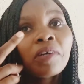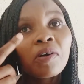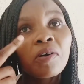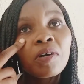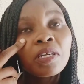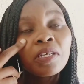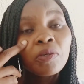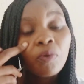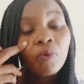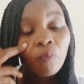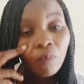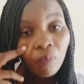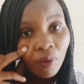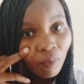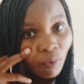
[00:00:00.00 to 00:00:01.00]
Only
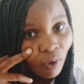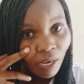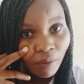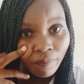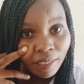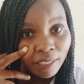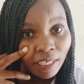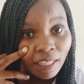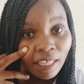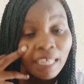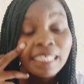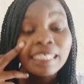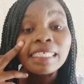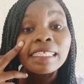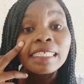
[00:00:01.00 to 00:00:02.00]
kupima unapata
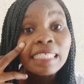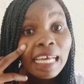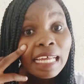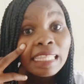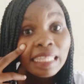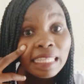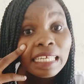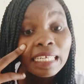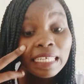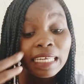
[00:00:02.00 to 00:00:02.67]
there is nothing.